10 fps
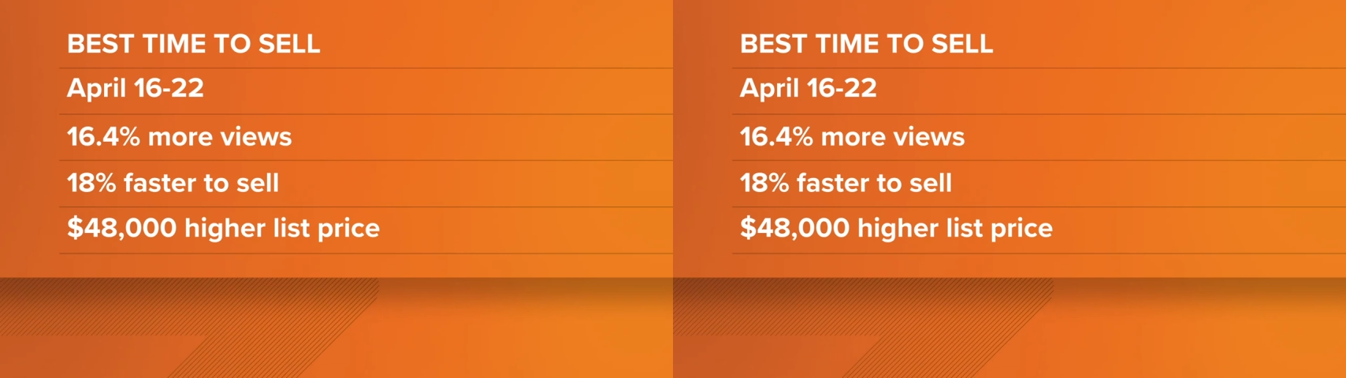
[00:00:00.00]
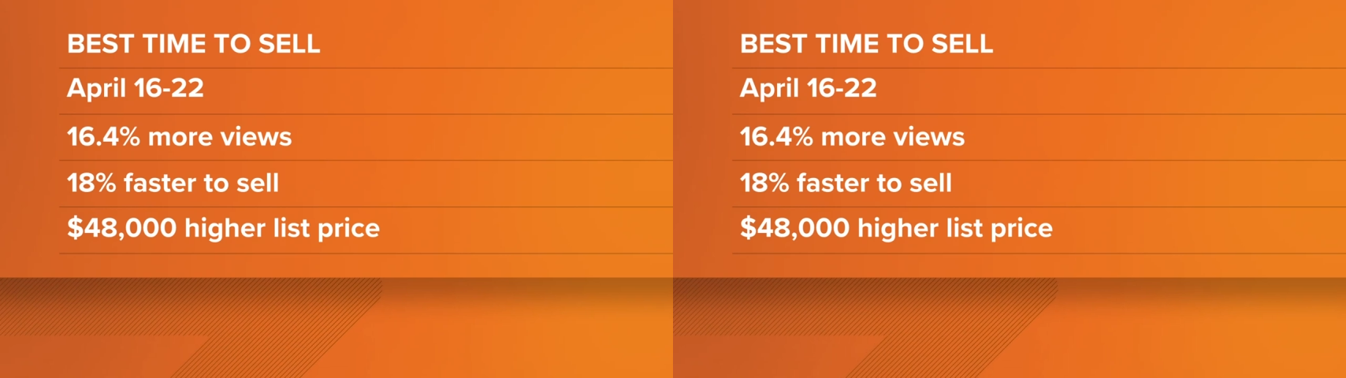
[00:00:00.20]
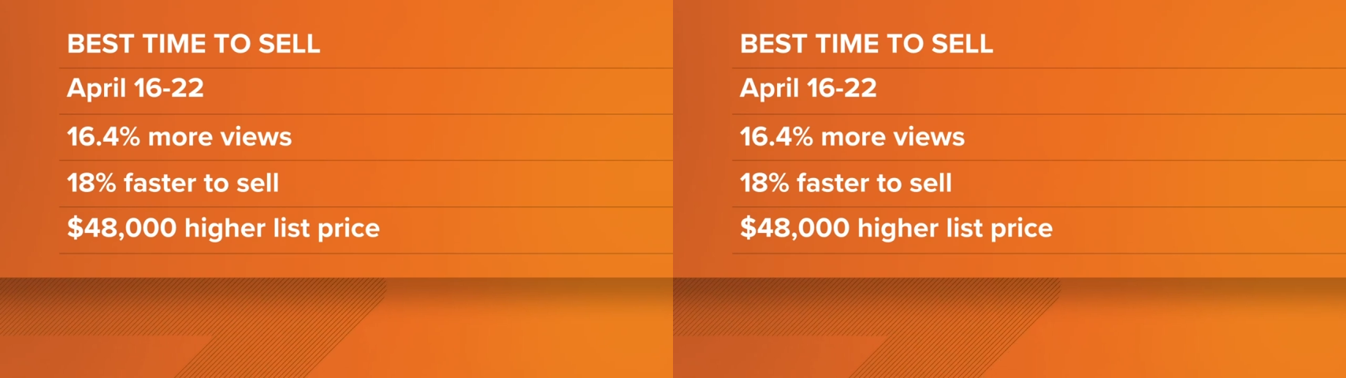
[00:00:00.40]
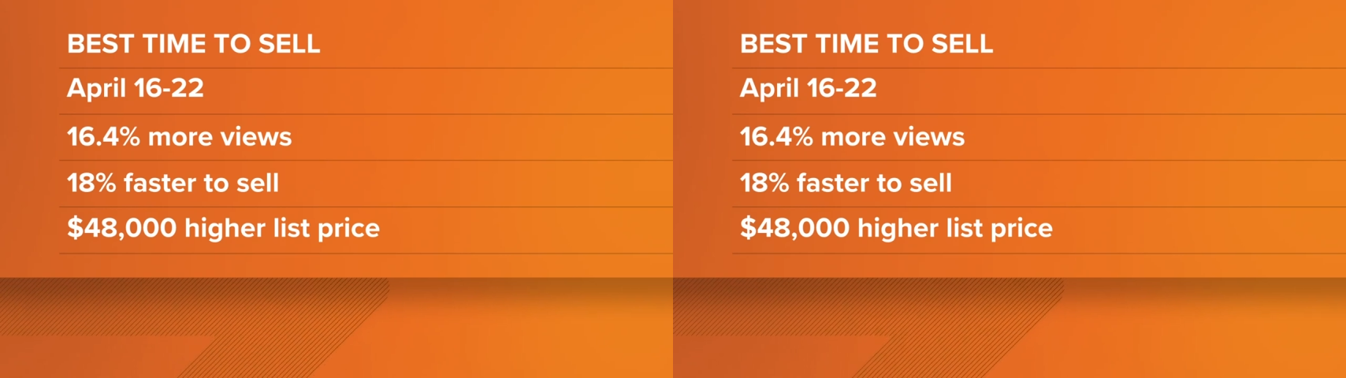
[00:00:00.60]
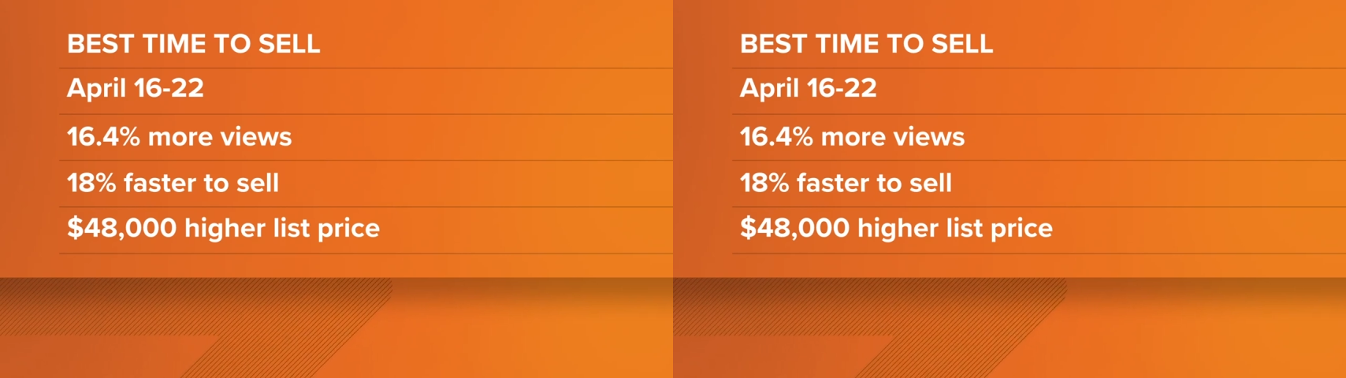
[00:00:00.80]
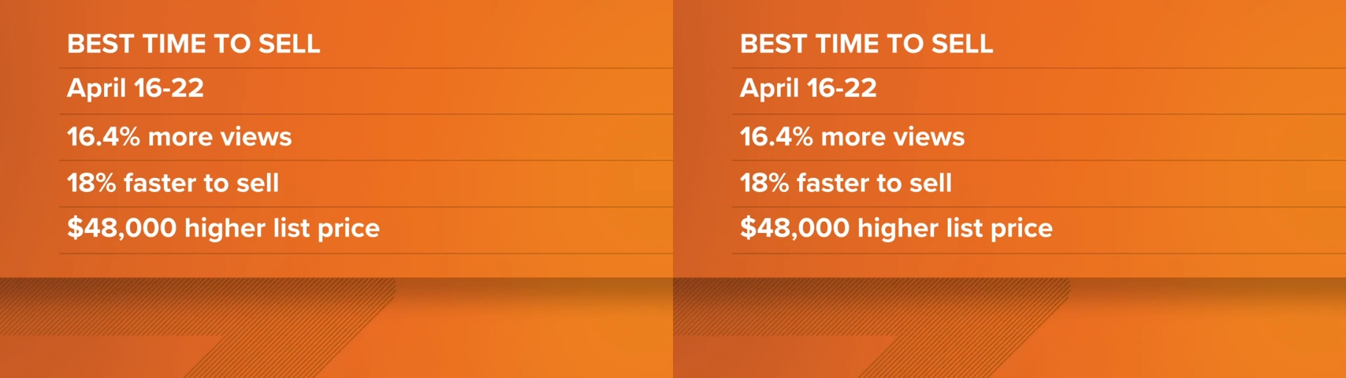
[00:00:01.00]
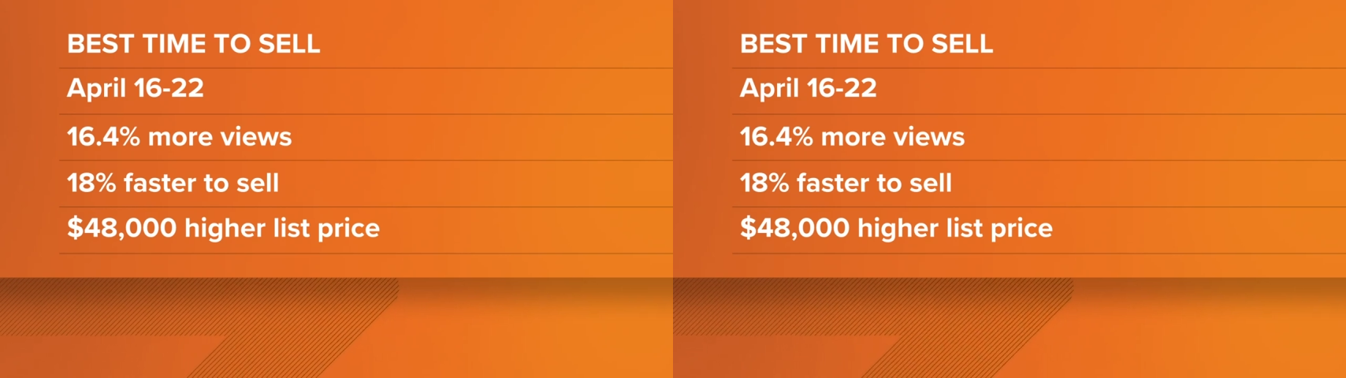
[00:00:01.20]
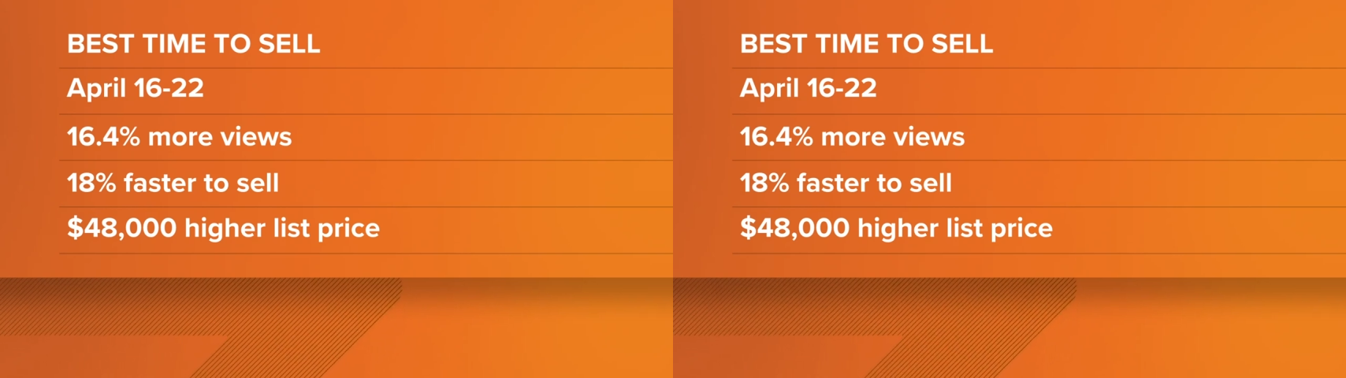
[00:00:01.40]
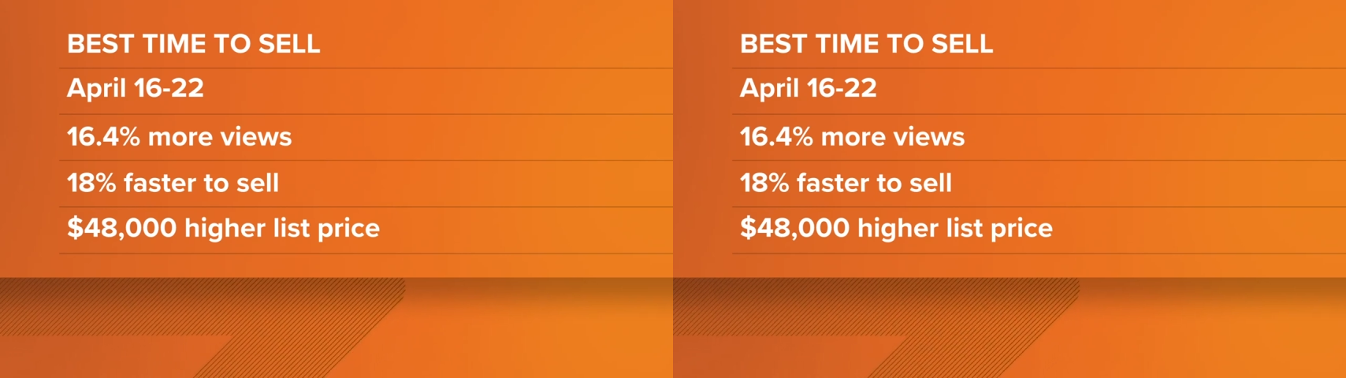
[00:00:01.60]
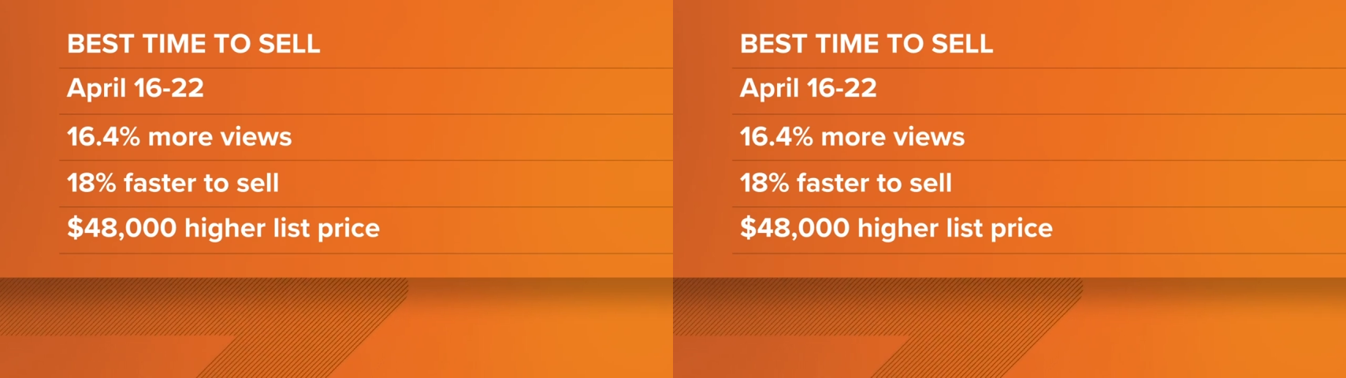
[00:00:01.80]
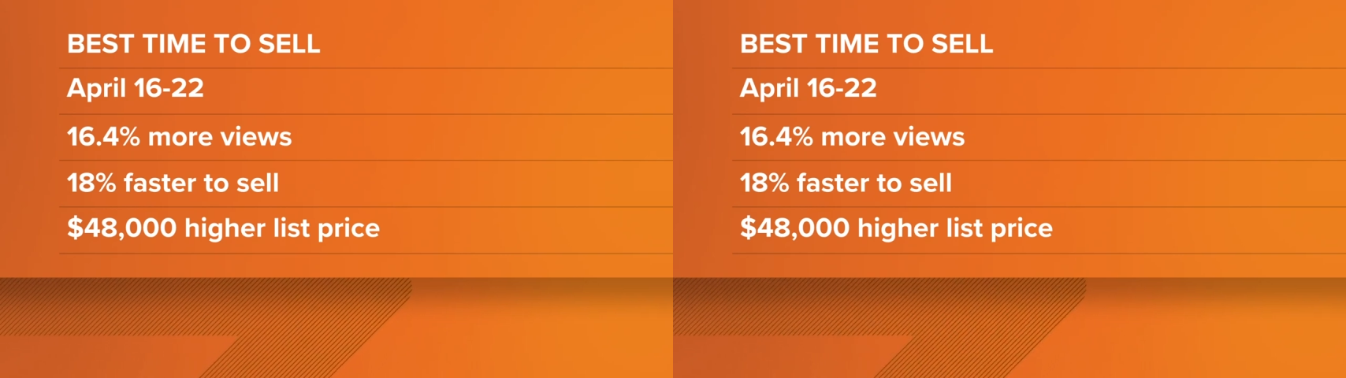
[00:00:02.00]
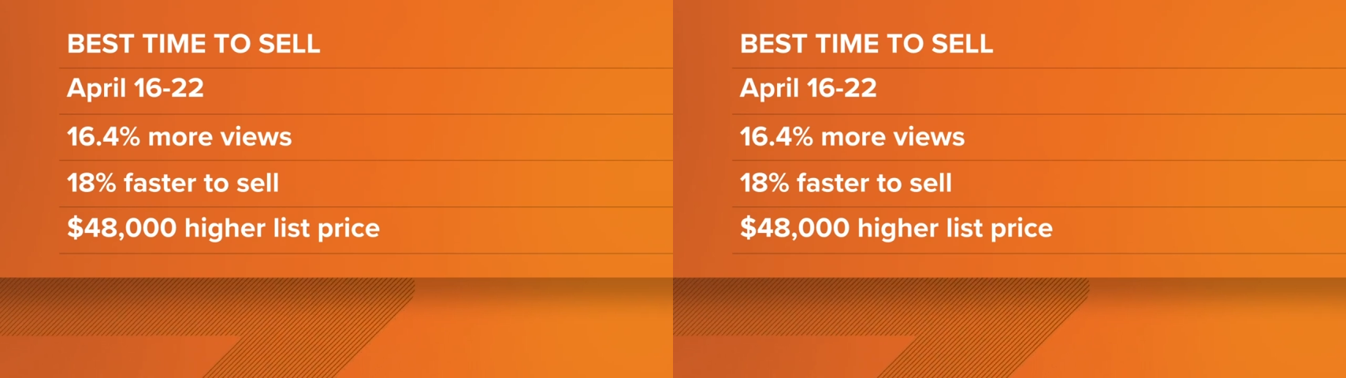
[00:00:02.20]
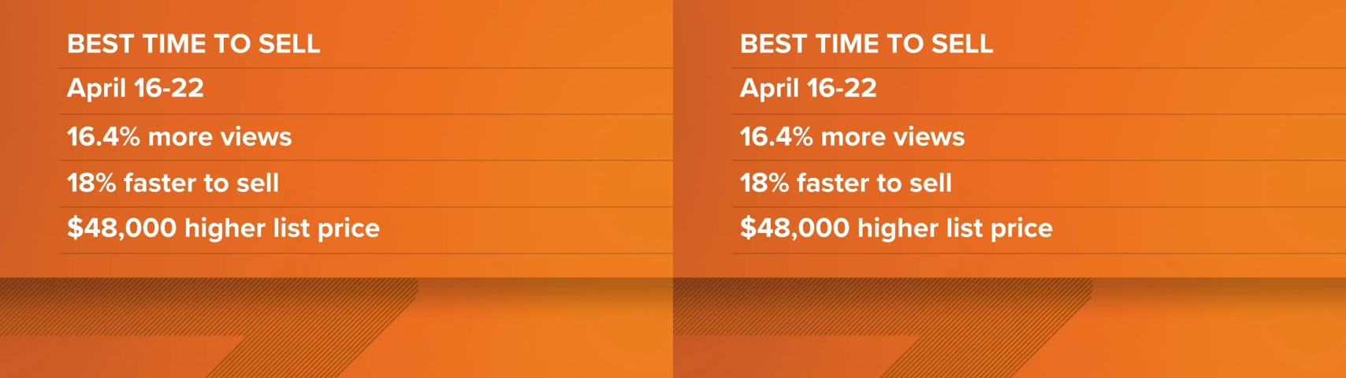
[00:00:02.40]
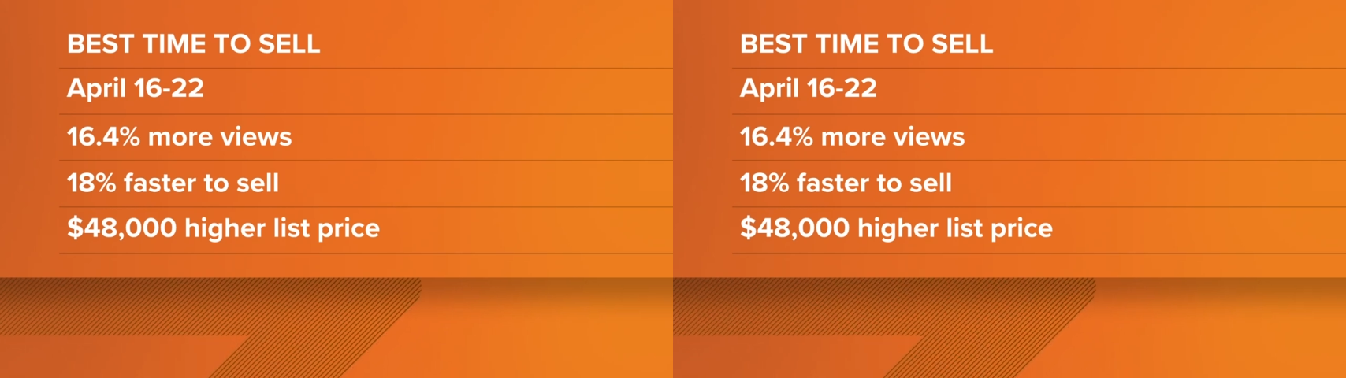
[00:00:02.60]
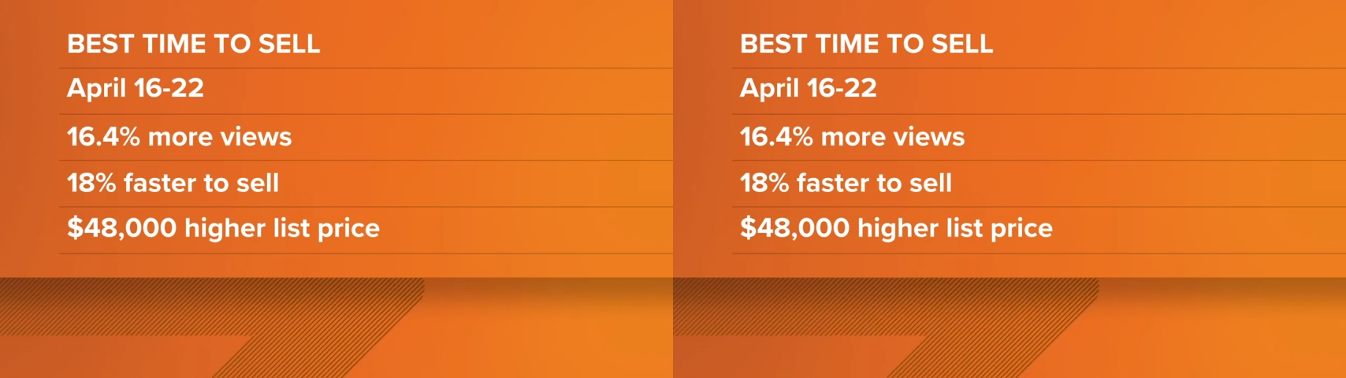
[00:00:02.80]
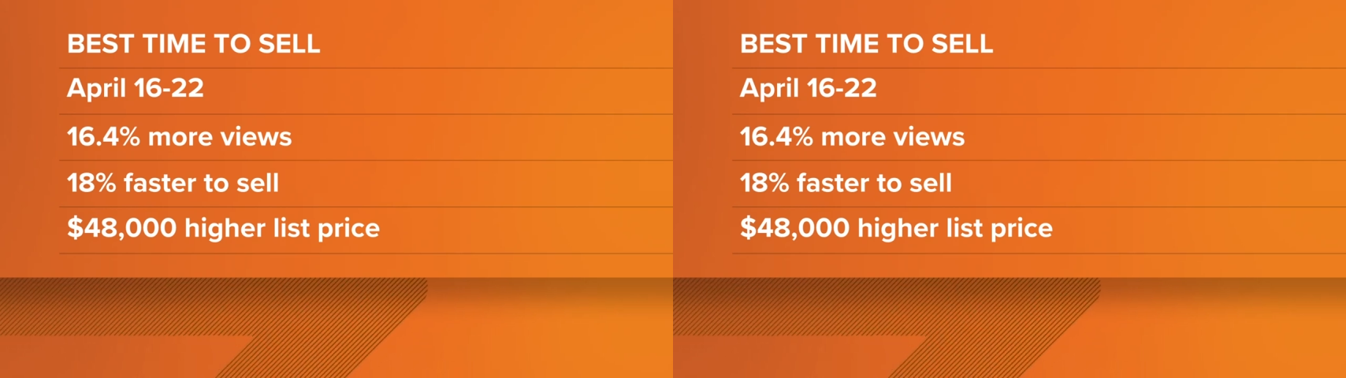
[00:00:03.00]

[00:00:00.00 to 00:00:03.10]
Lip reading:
[unreadable: no face in view]